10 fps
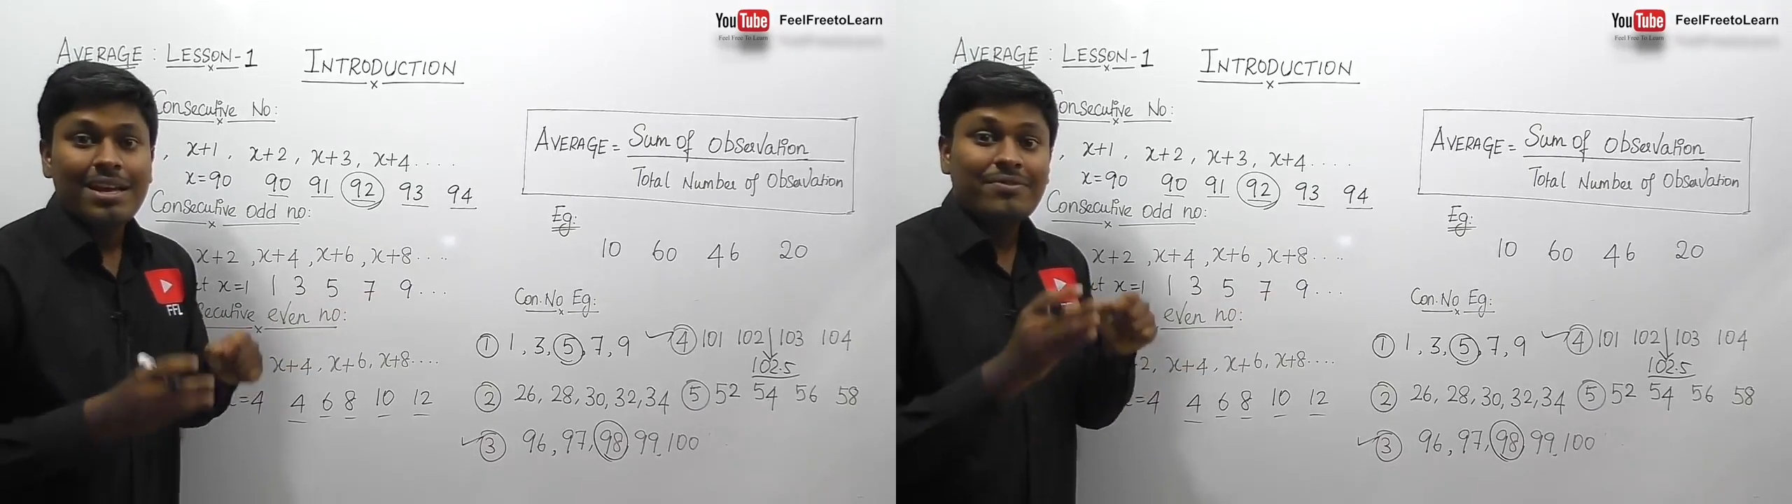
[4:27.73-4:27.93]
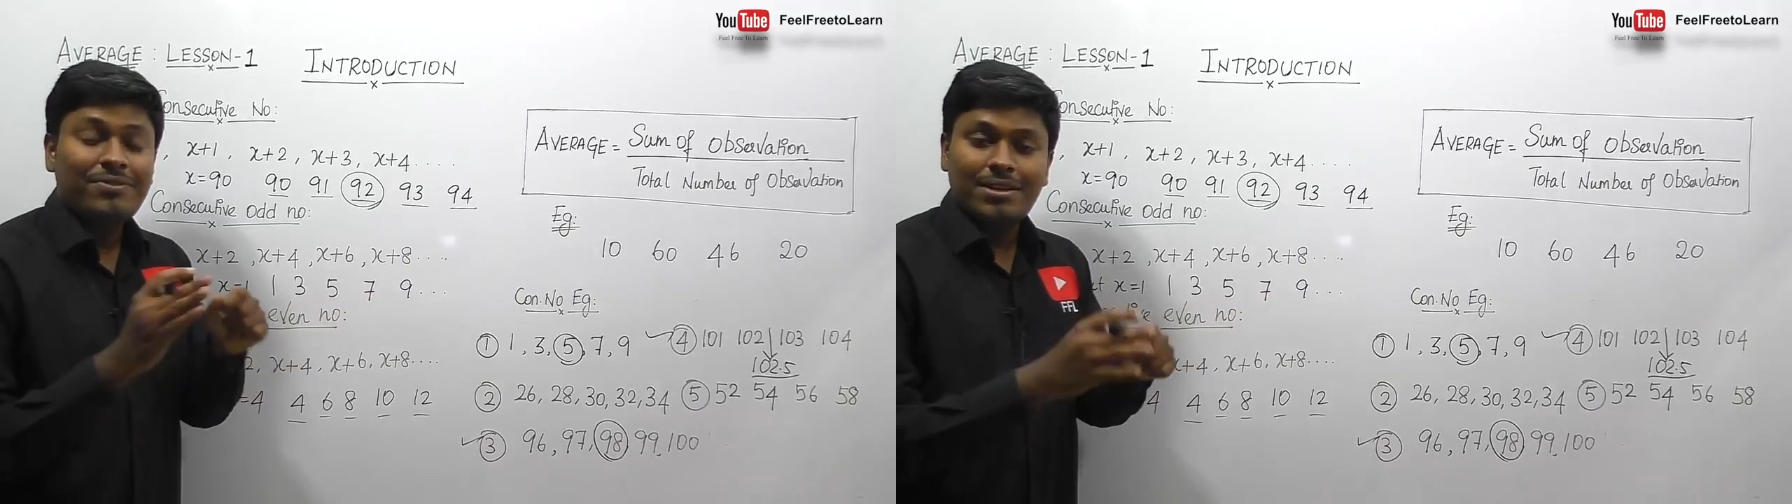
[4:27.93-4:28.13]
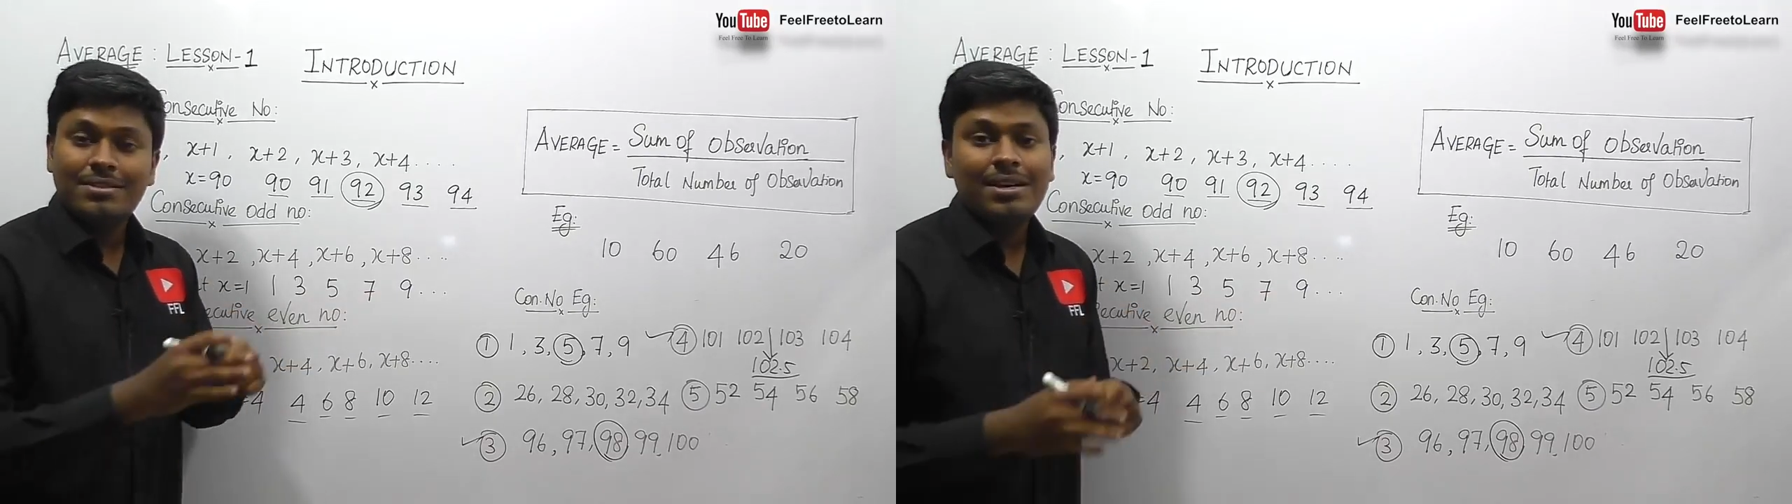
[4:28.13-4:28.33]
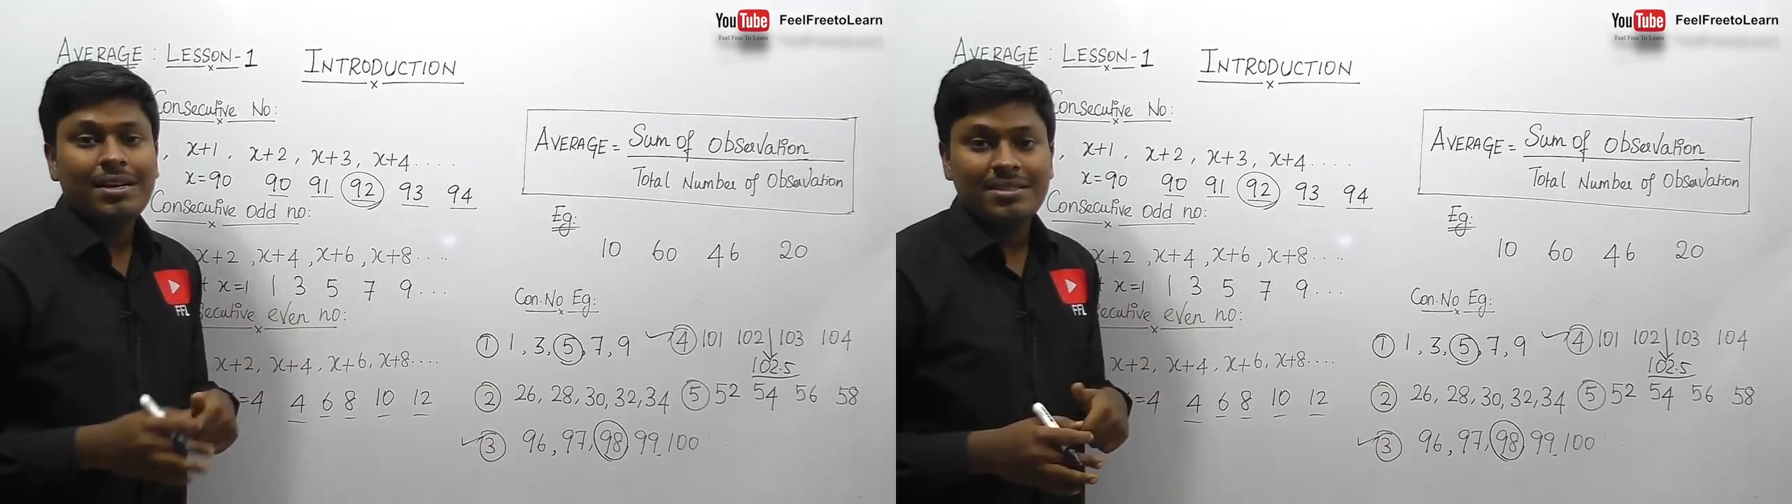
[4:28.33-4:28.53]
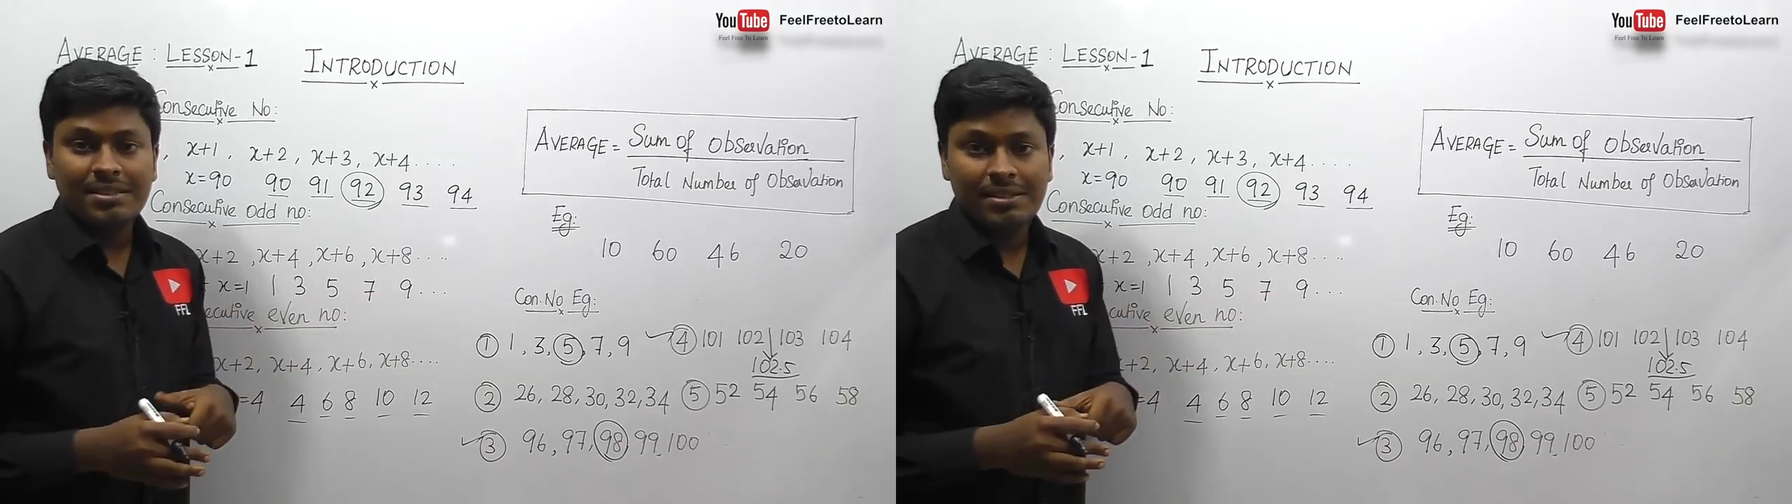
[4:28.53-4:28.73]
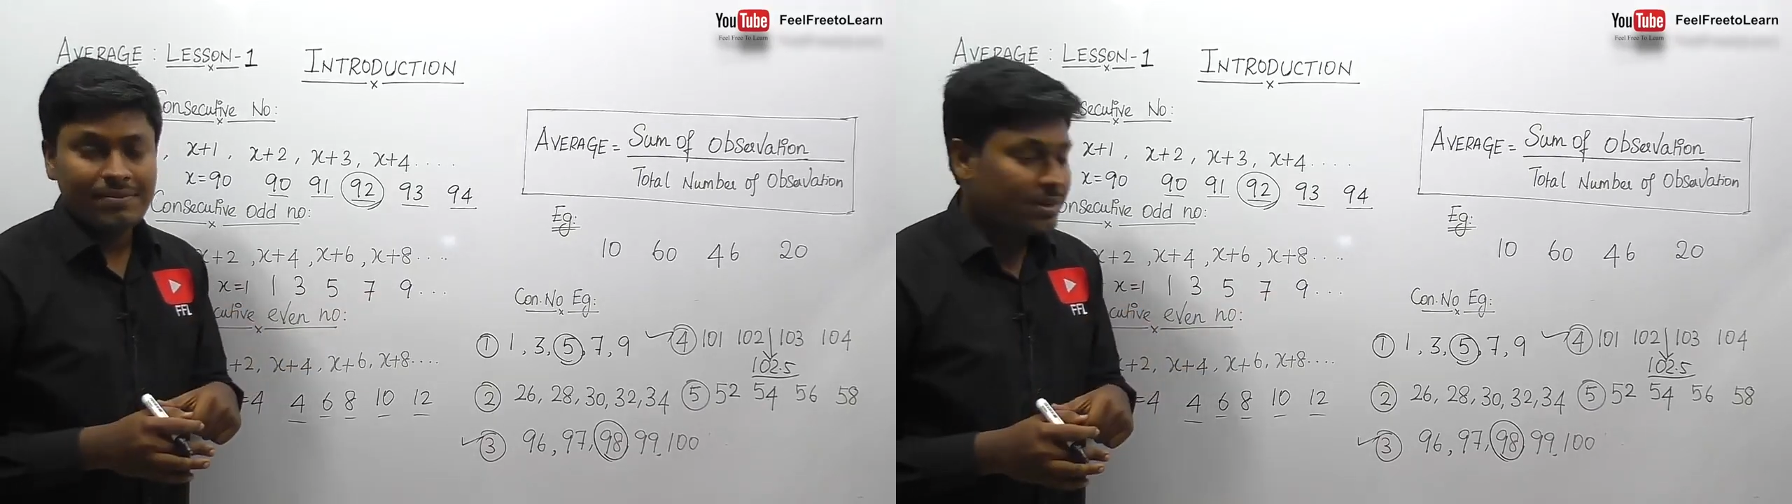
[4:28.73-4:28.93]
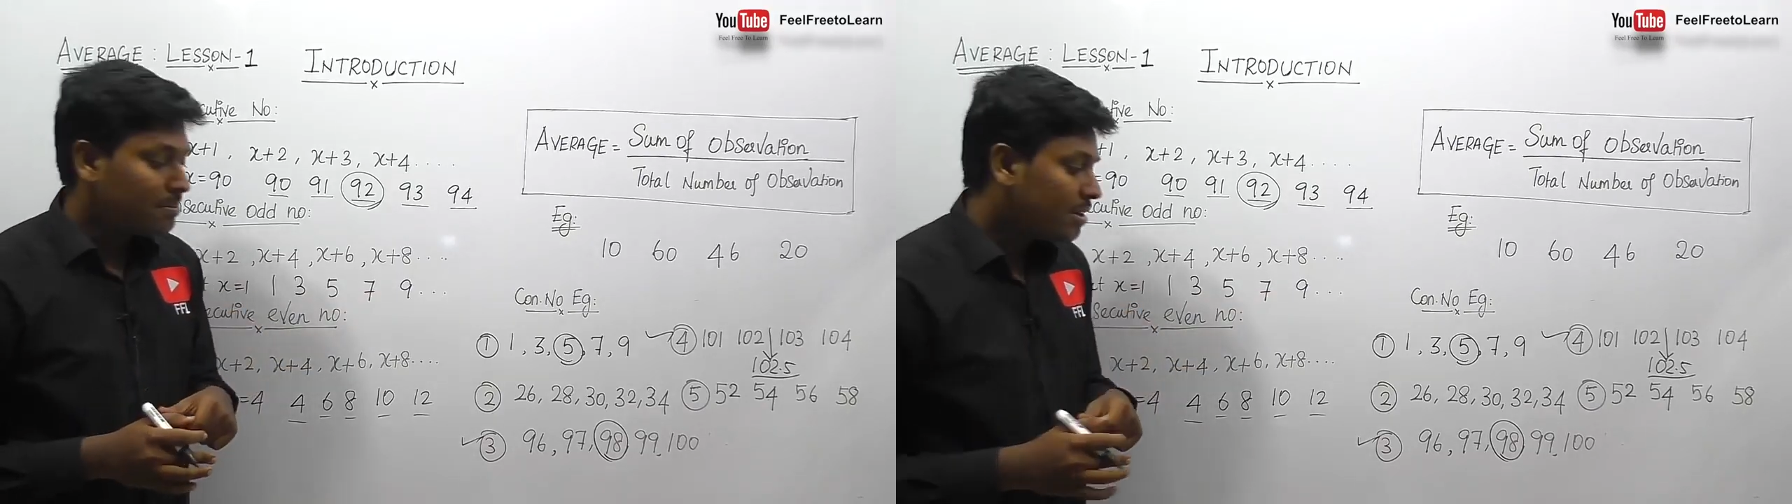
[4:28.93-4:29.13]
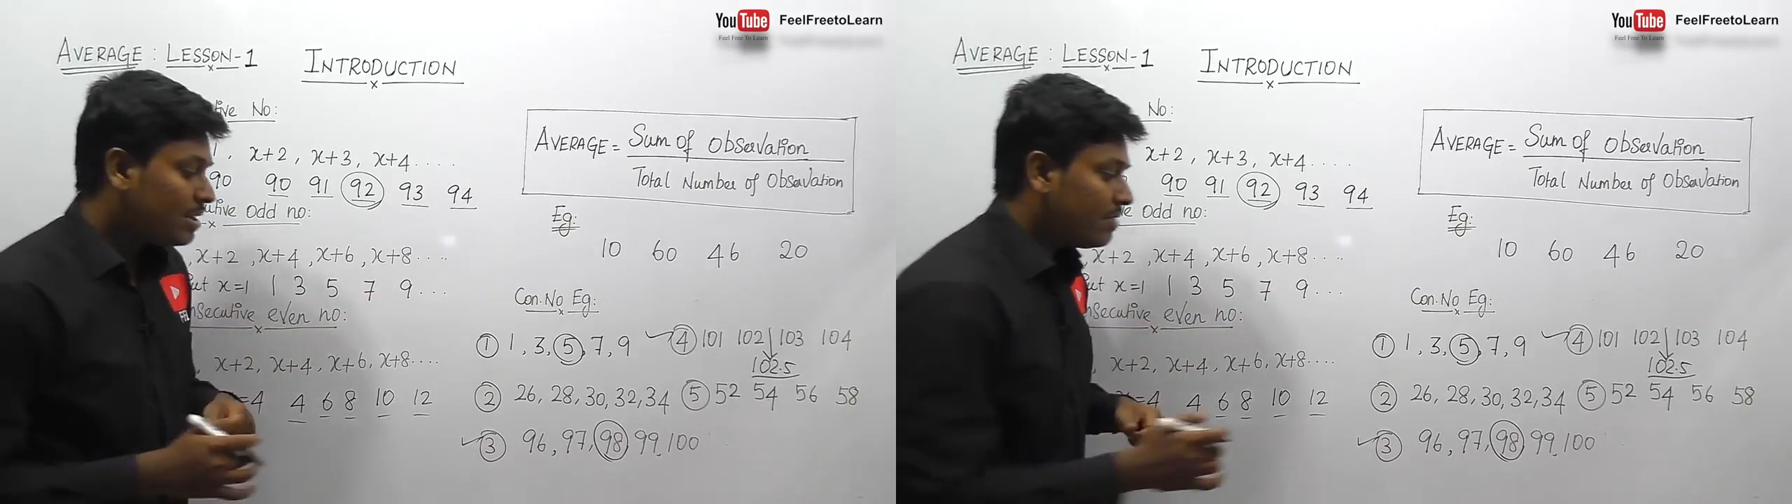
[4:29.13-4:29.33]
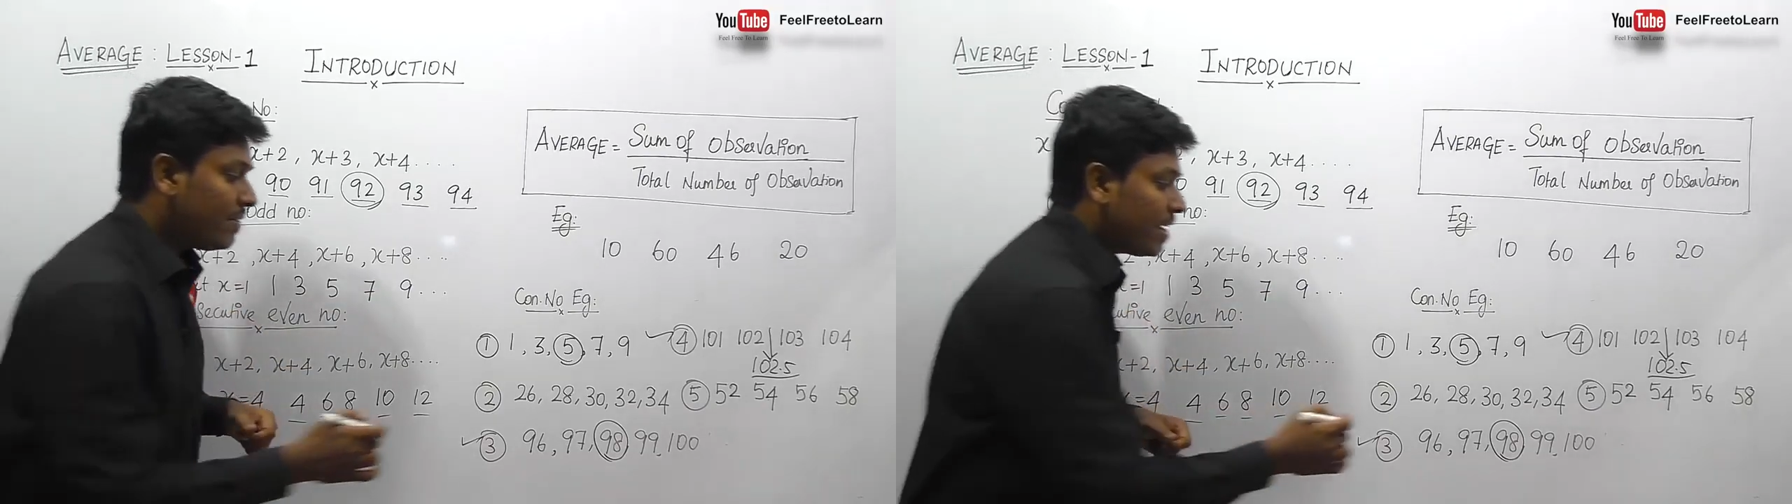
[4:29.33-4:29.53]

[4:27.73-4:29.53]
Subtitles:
If it is a consecutive number, then we